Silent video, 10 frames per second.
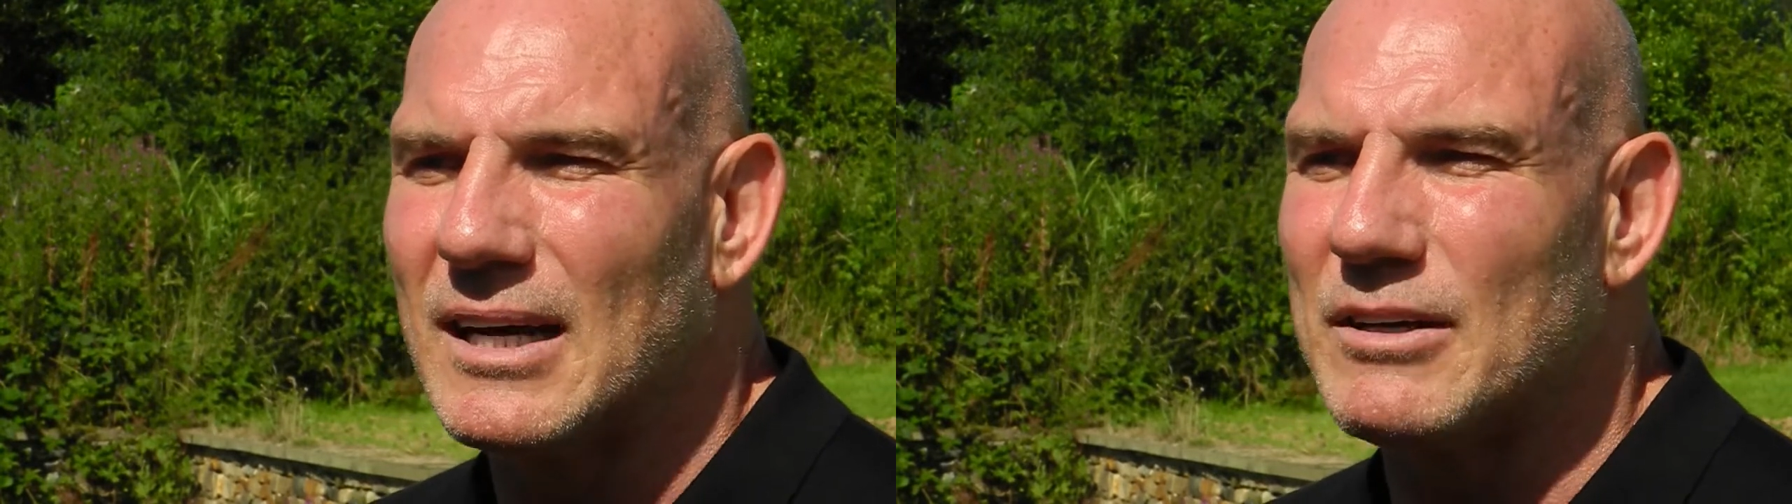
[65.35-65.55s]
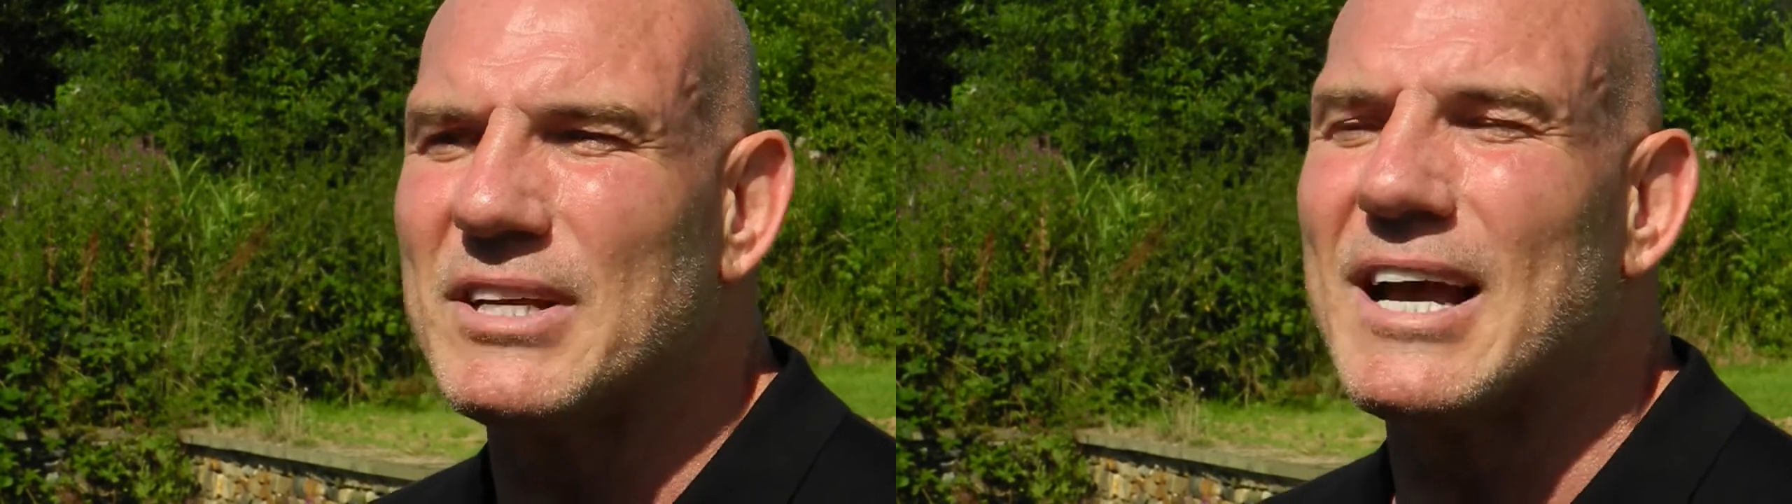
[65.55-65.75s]

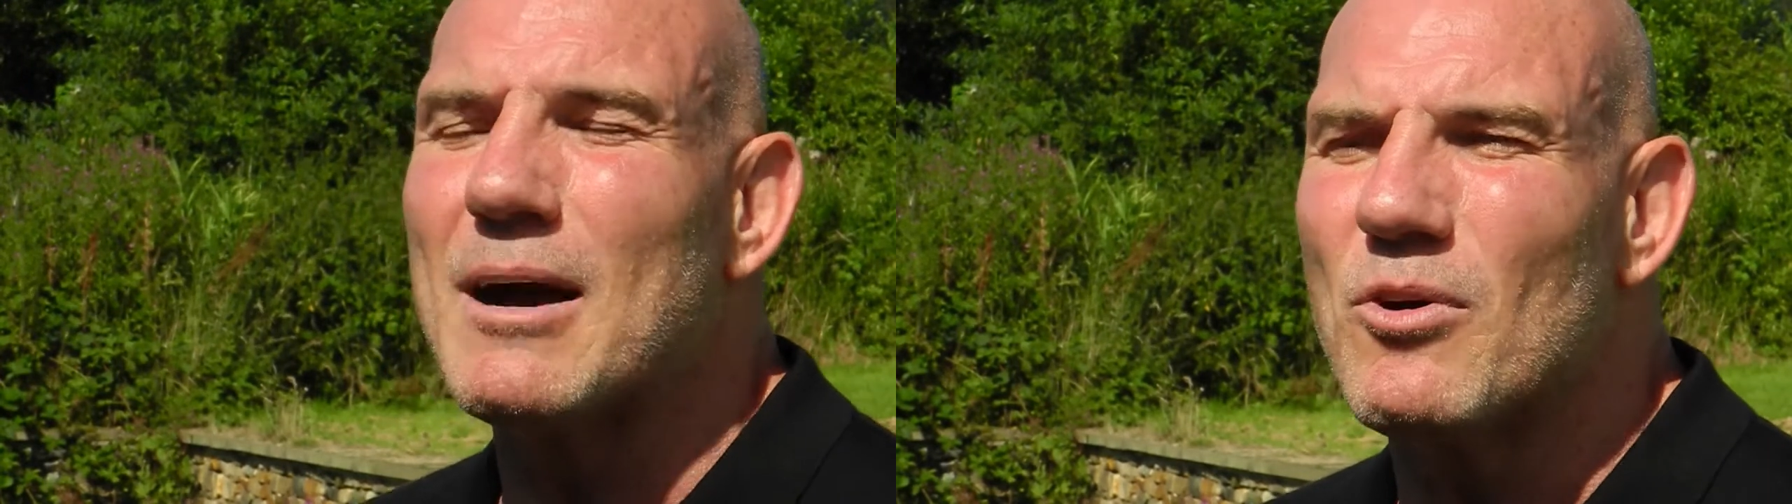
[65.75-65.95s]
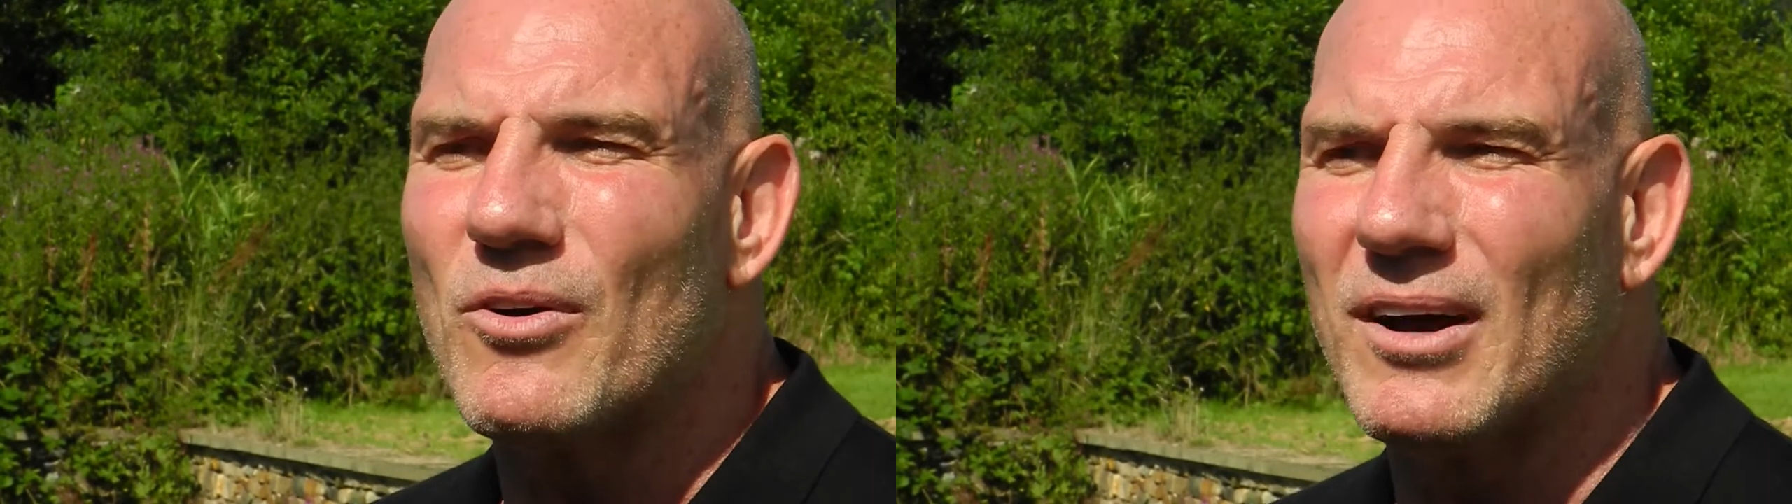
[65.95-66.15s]
I say,
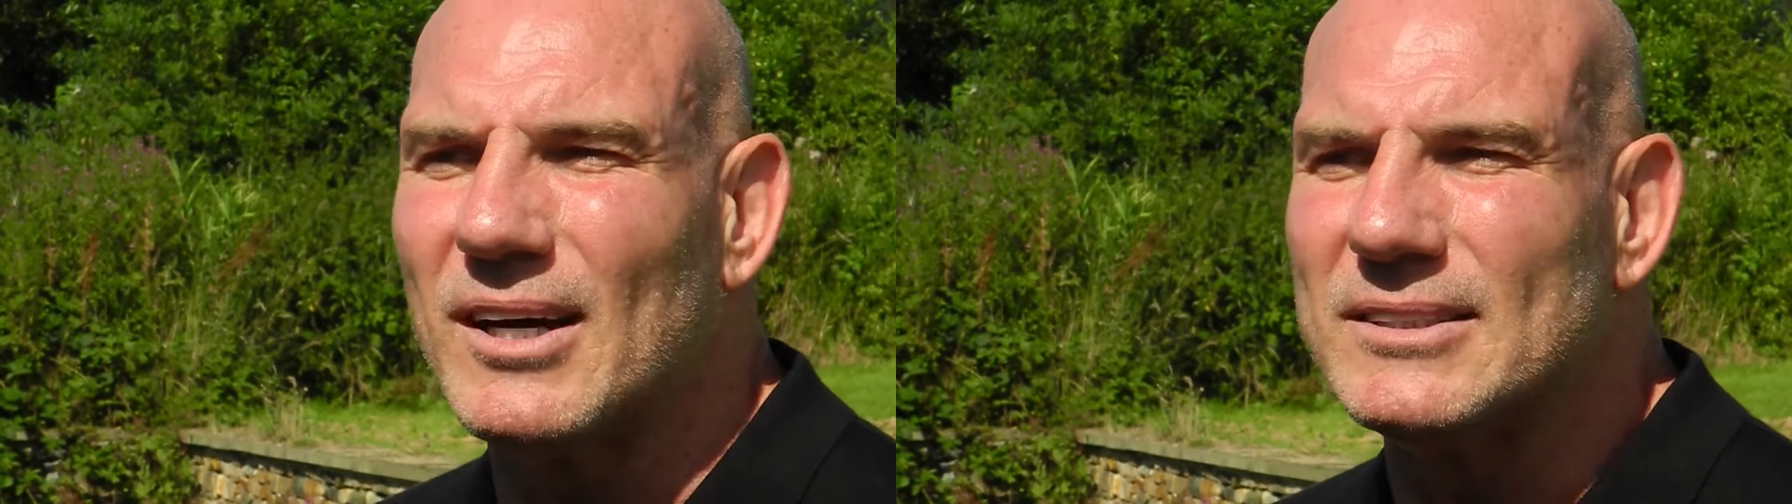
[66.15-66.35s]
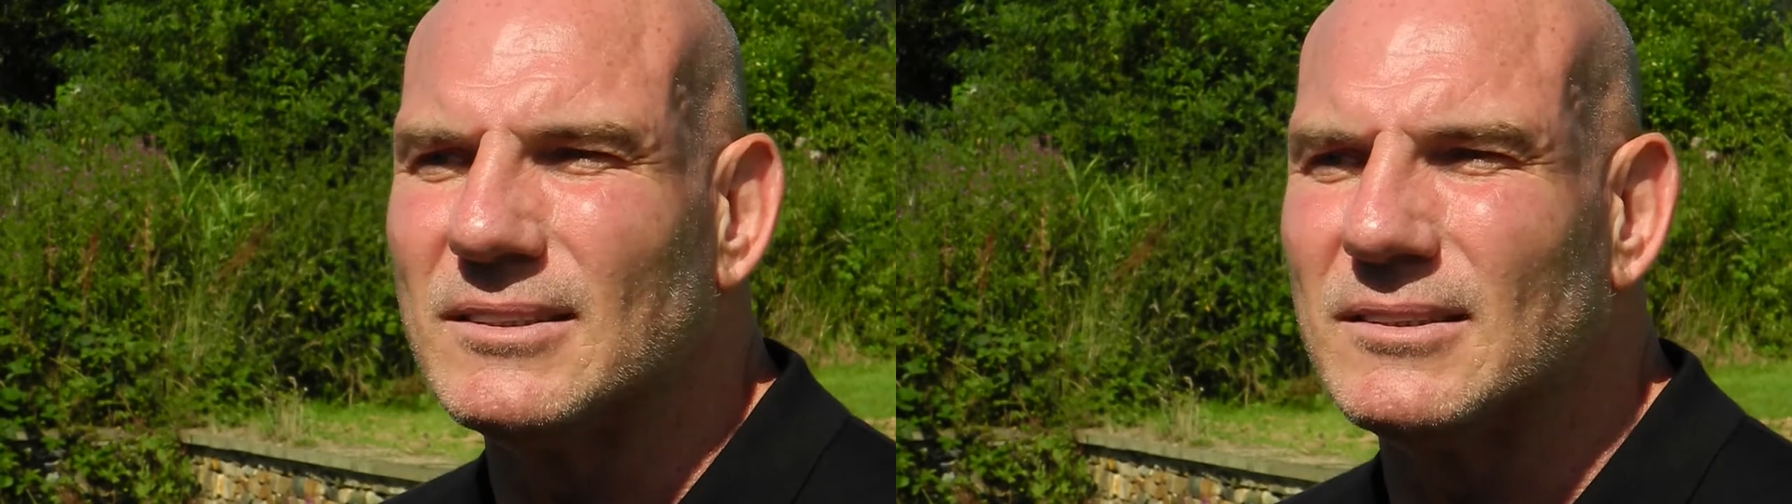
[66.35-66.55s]
"I'm all right."